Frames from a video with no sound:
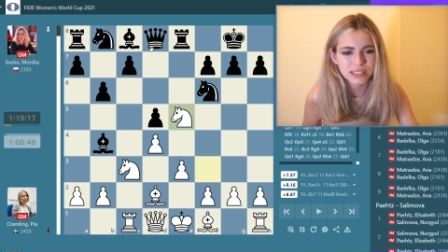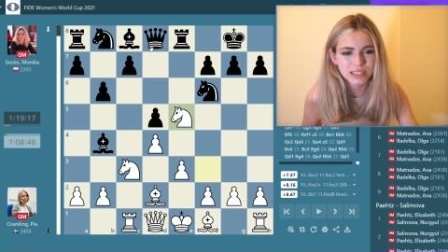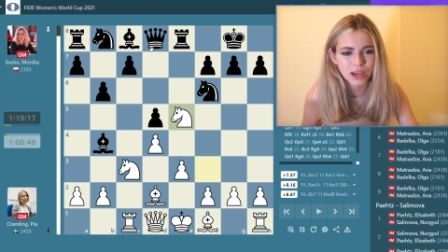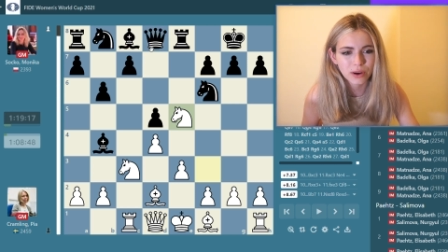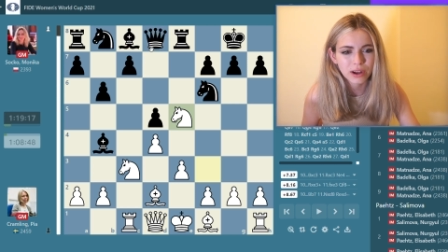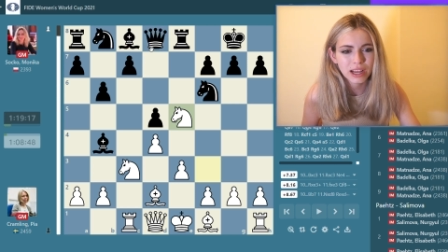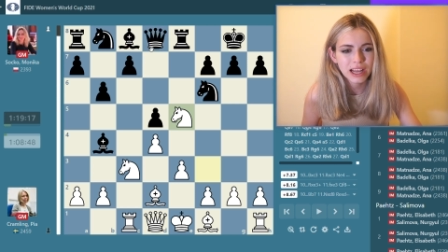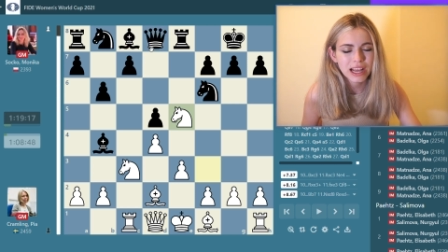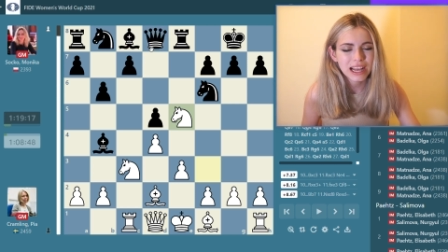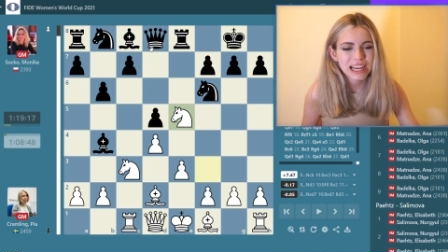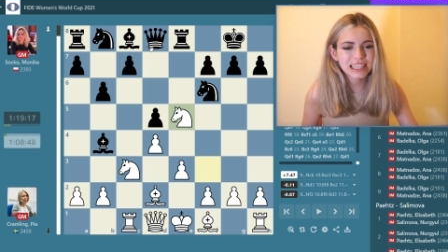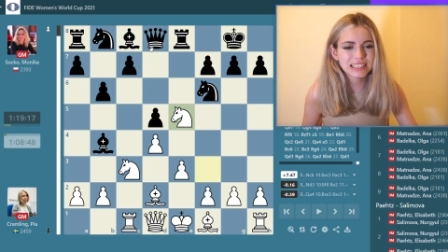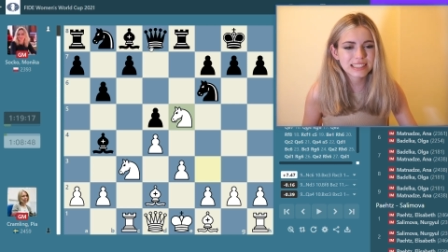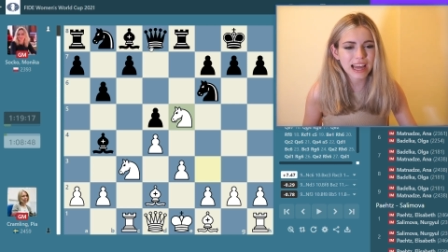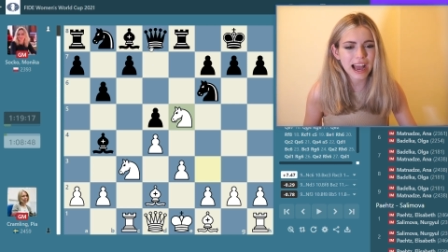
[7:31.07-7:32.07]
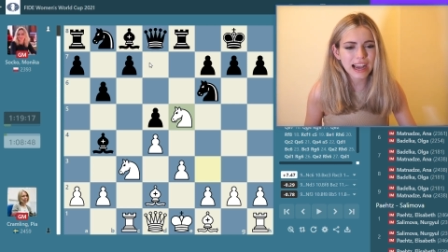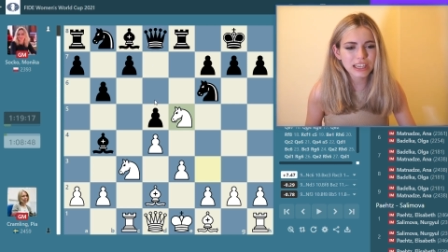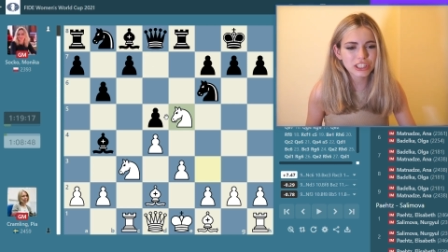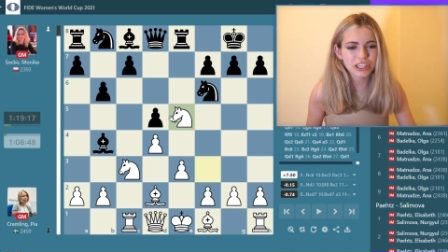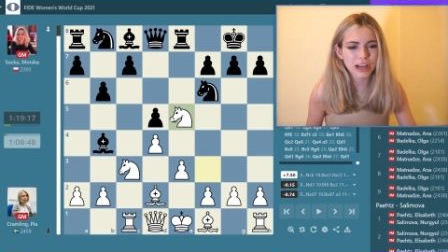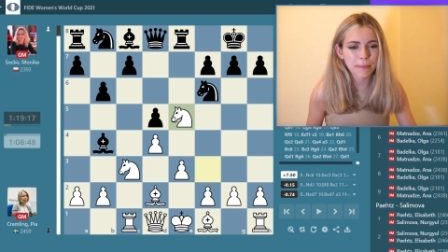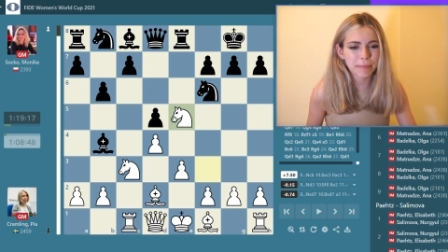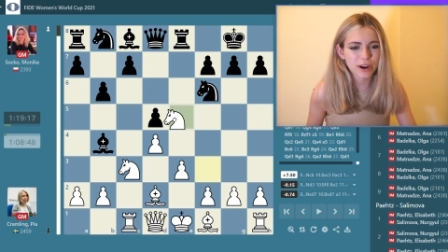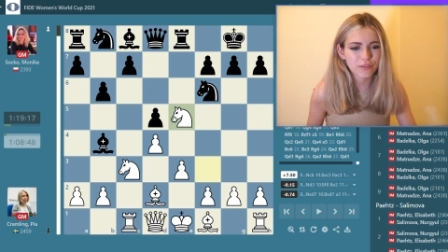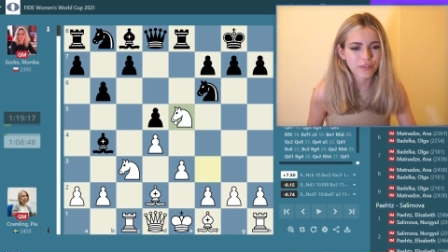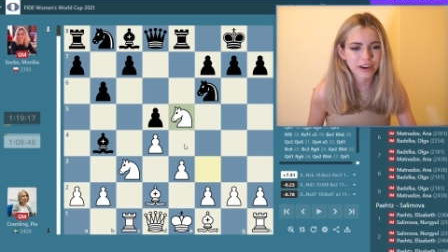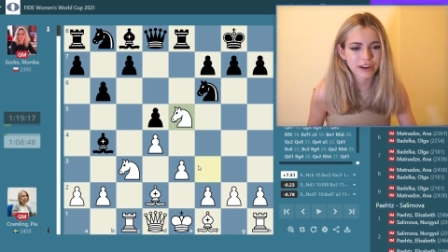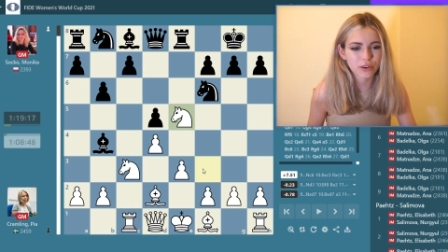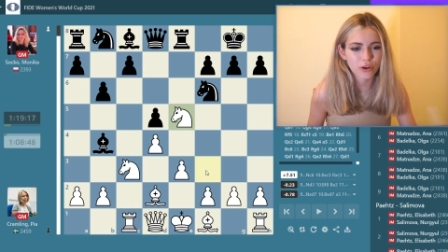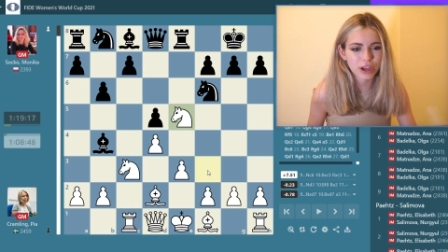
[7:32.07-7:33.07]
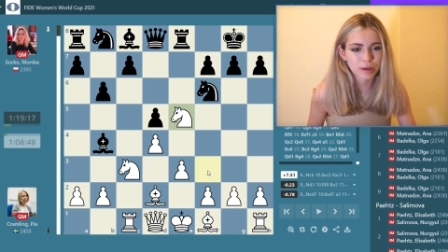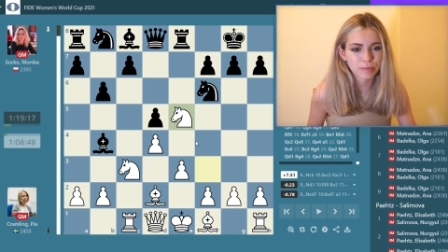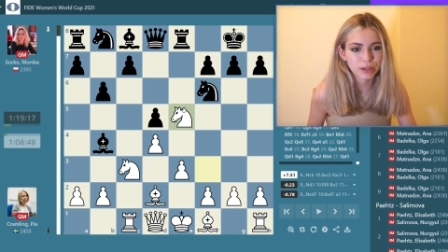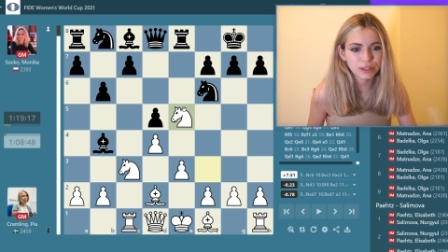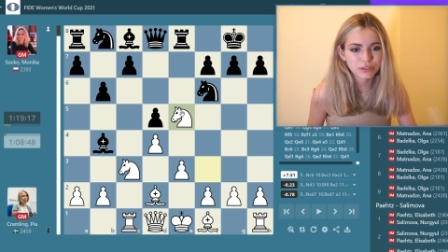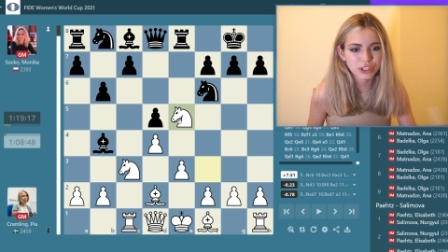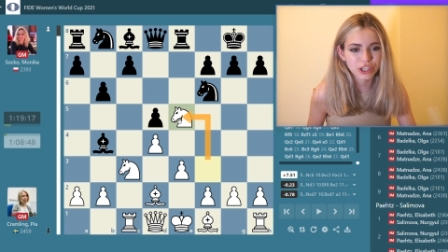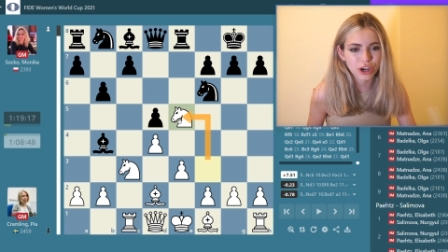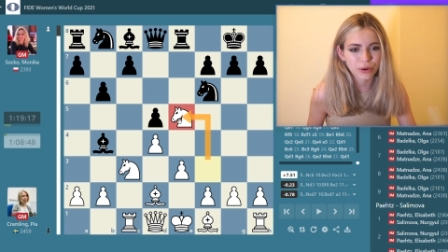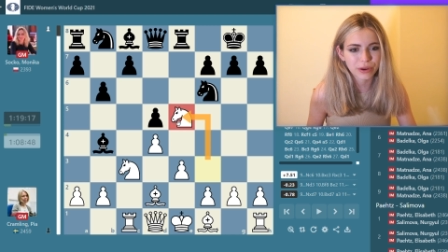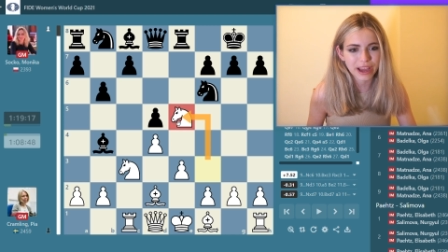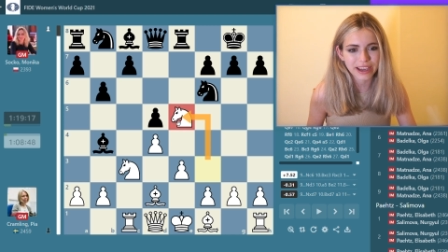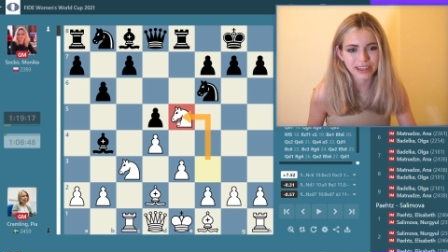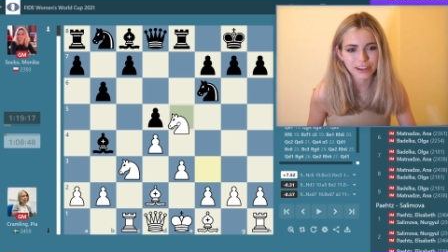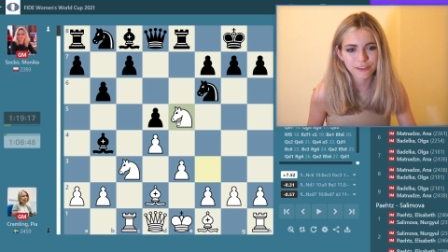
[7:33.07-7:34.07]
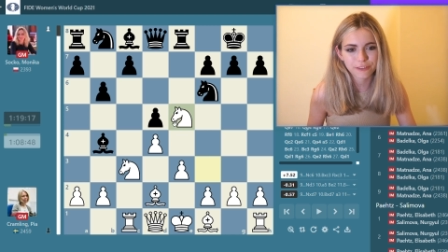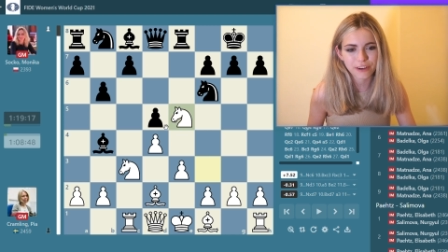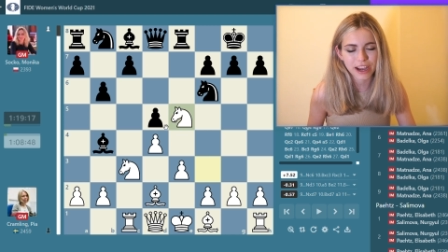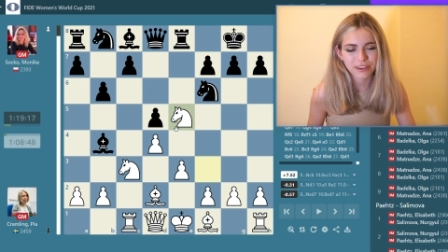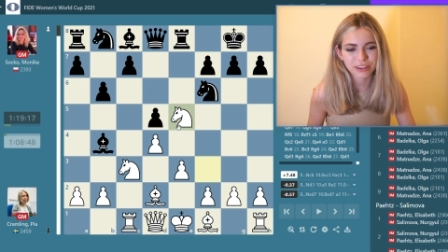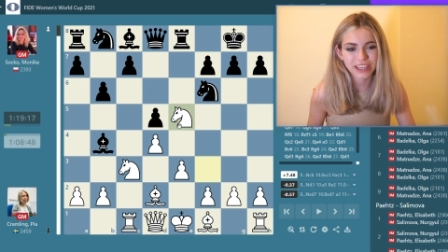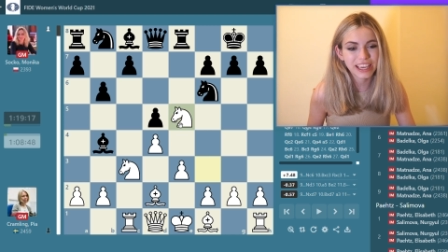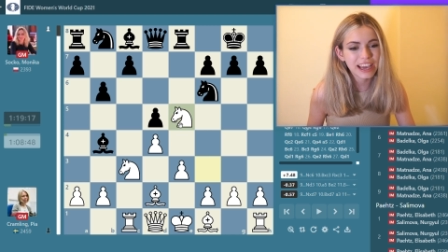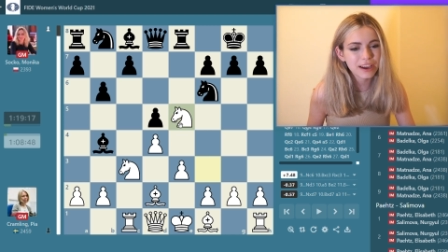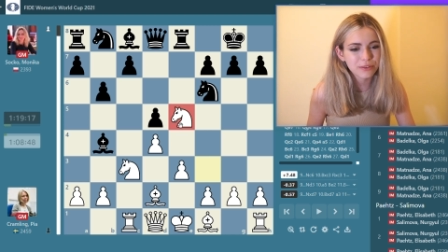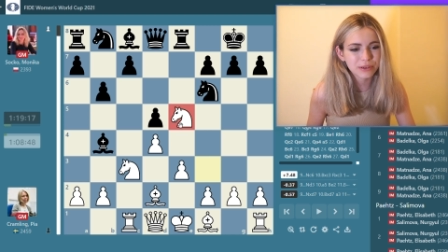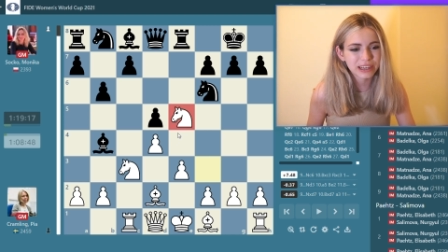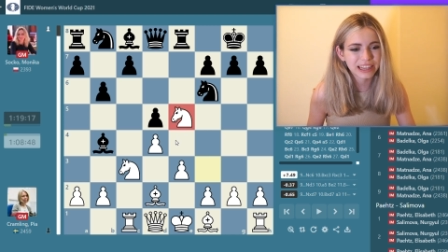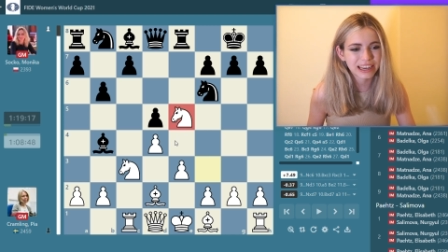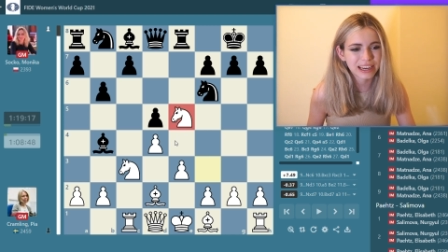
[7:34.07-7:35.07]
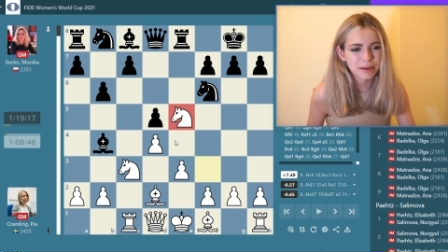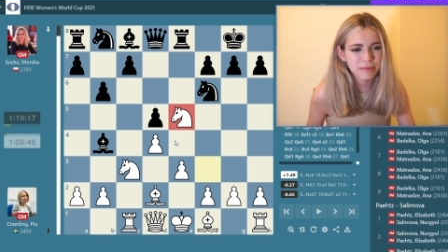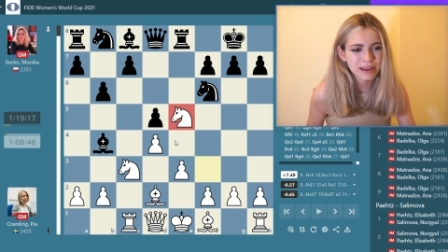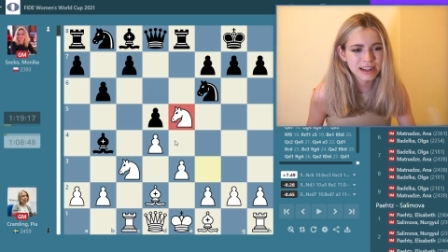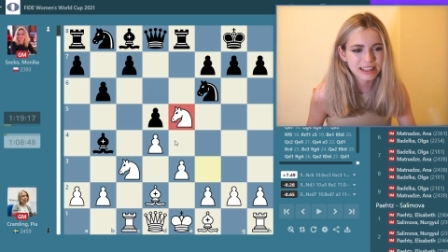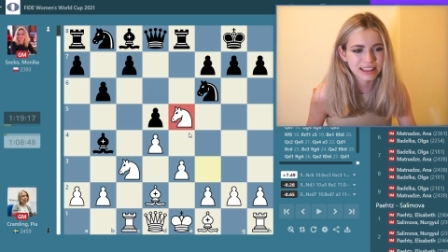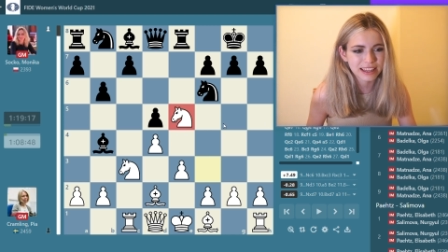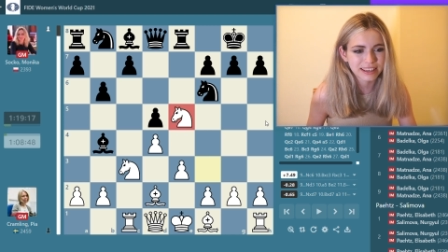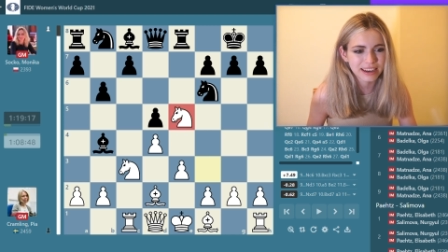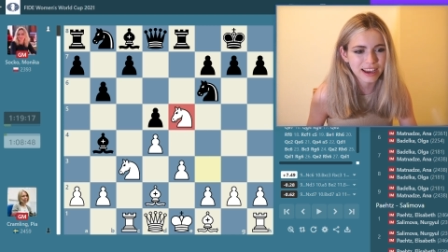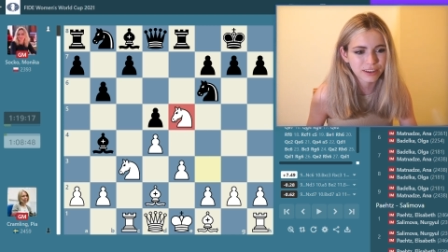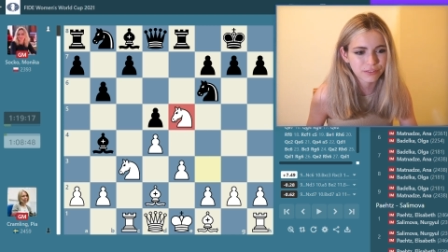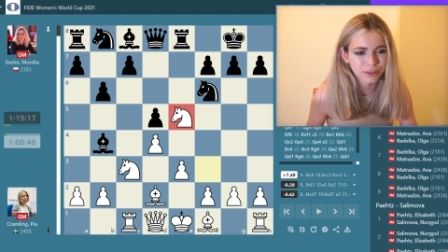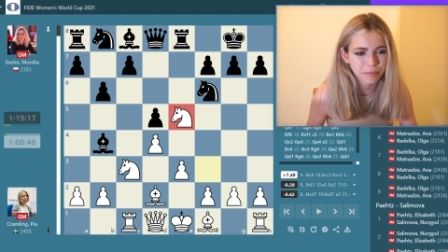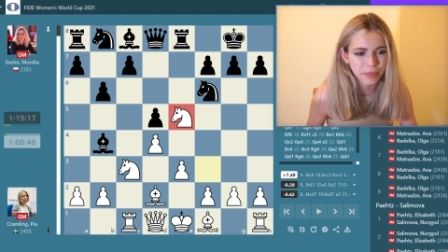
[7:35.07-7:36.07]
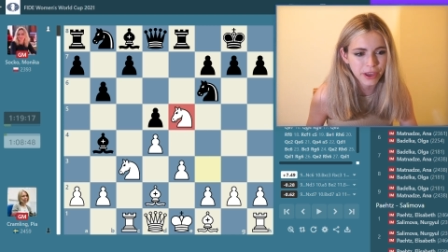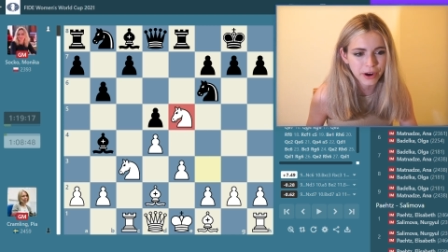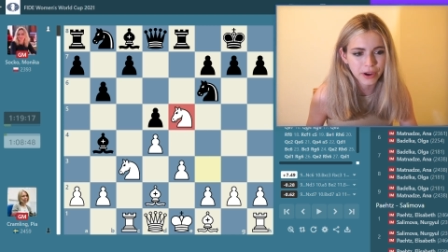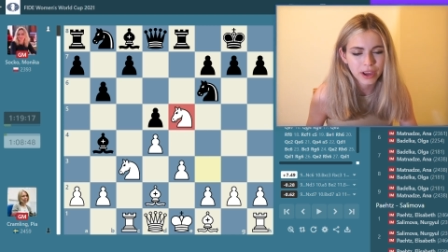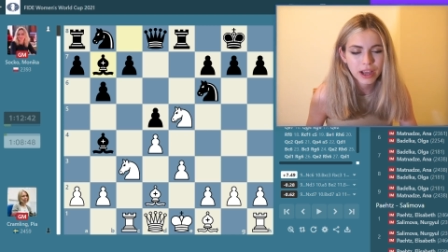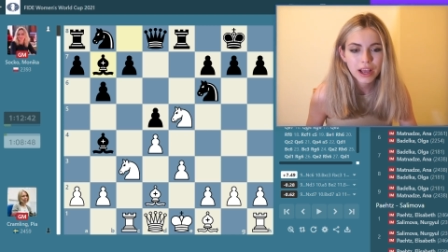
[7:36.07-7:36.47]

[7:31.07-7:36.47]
So it's actually a bit of an annoying move to go knight e5. You can't really eliminate that knight from there.